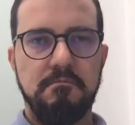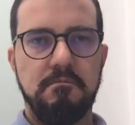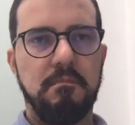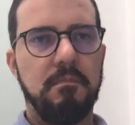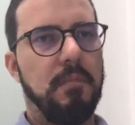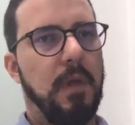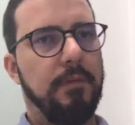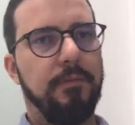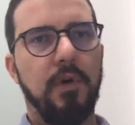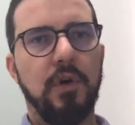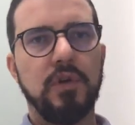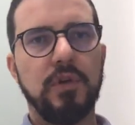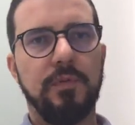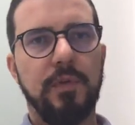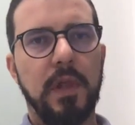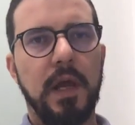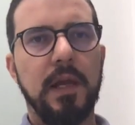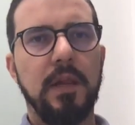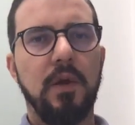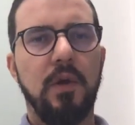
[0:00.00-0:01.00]
But first of all,
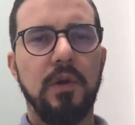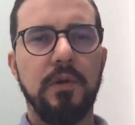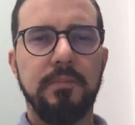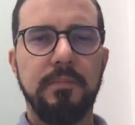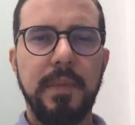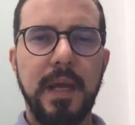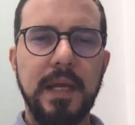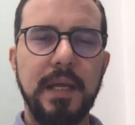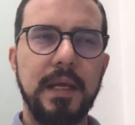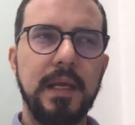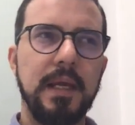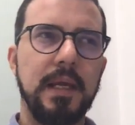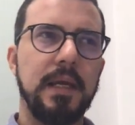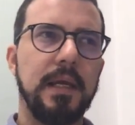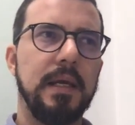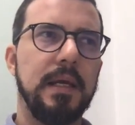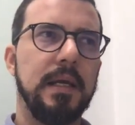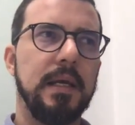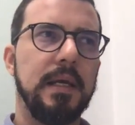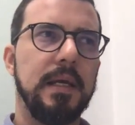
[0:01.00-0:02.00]
I learned many
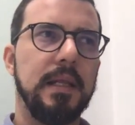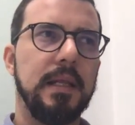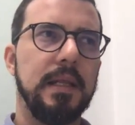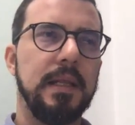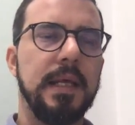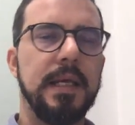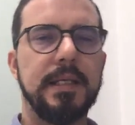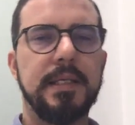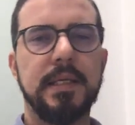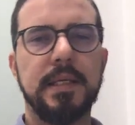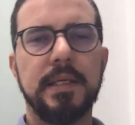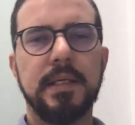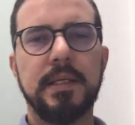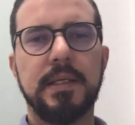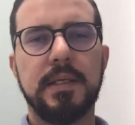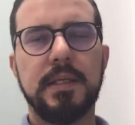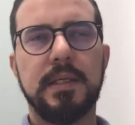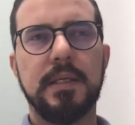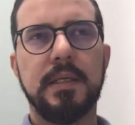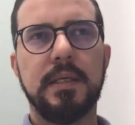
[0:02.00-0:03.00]

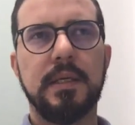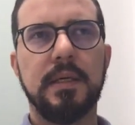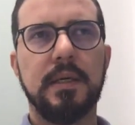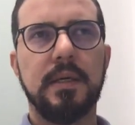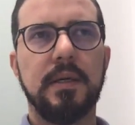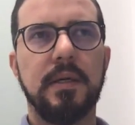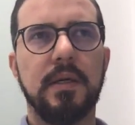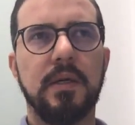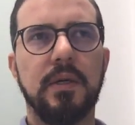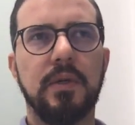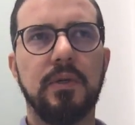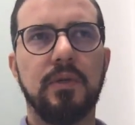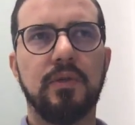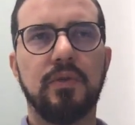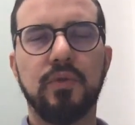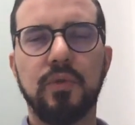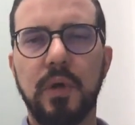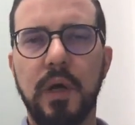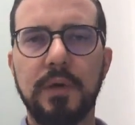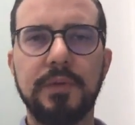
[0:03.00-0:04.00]
lessons
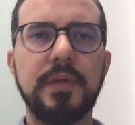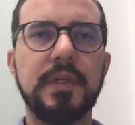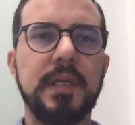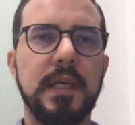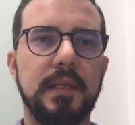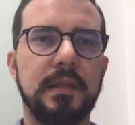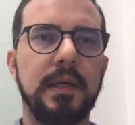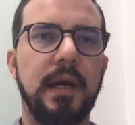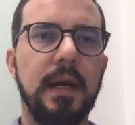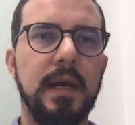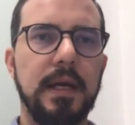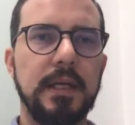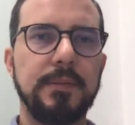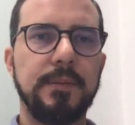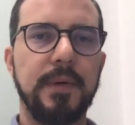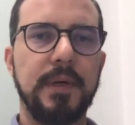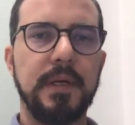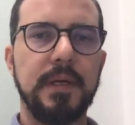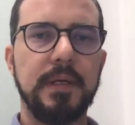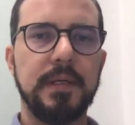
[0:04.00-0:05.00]
throughout this entire
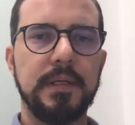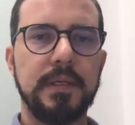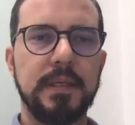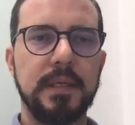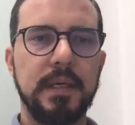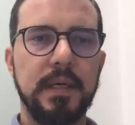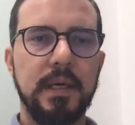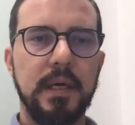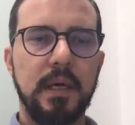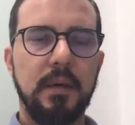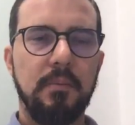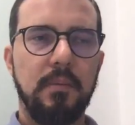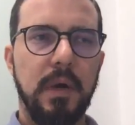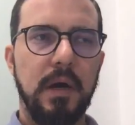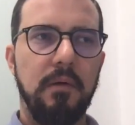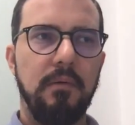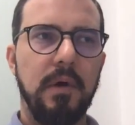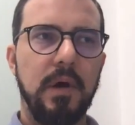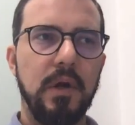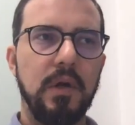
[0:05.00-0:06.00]
experience. But
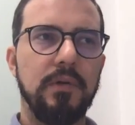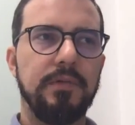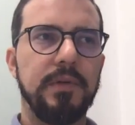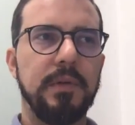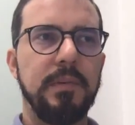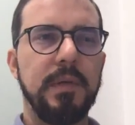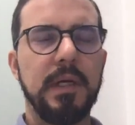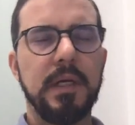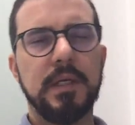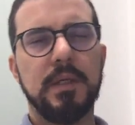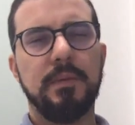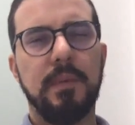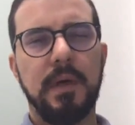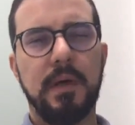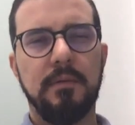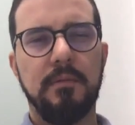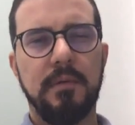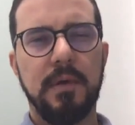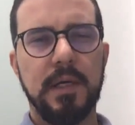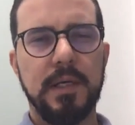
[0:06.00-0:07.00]
one of the biggest
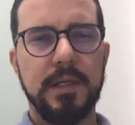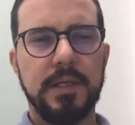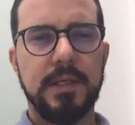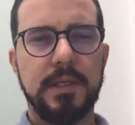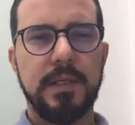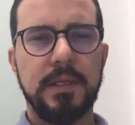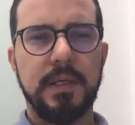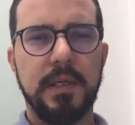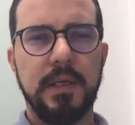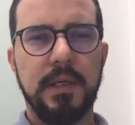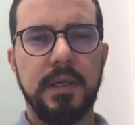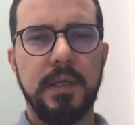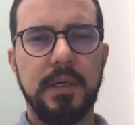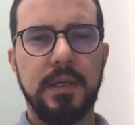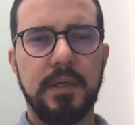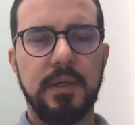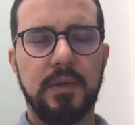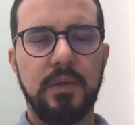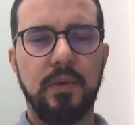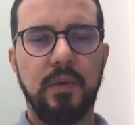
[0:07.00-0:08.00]
one was
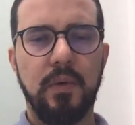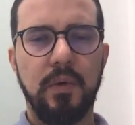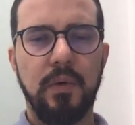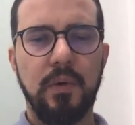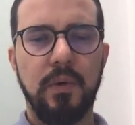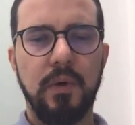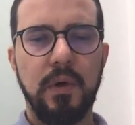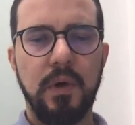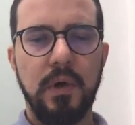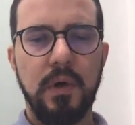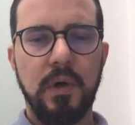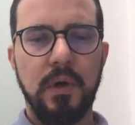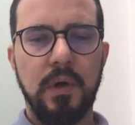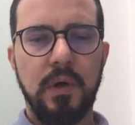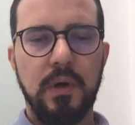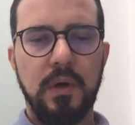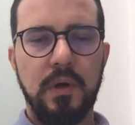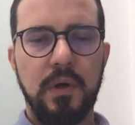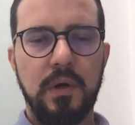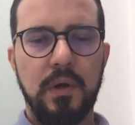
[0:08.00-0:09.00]
to
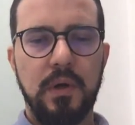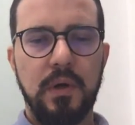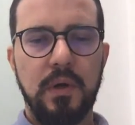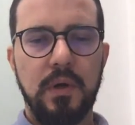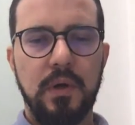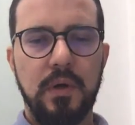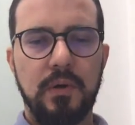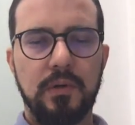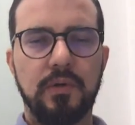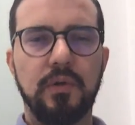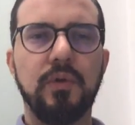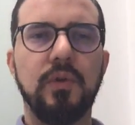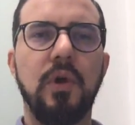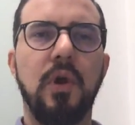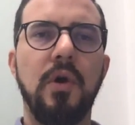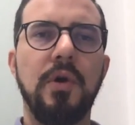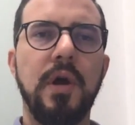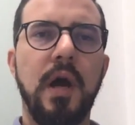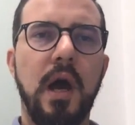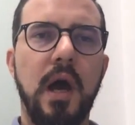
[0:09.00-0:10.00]

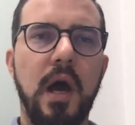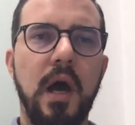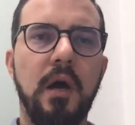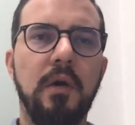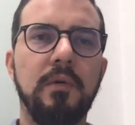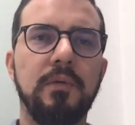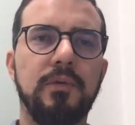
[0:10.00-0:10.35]
learn how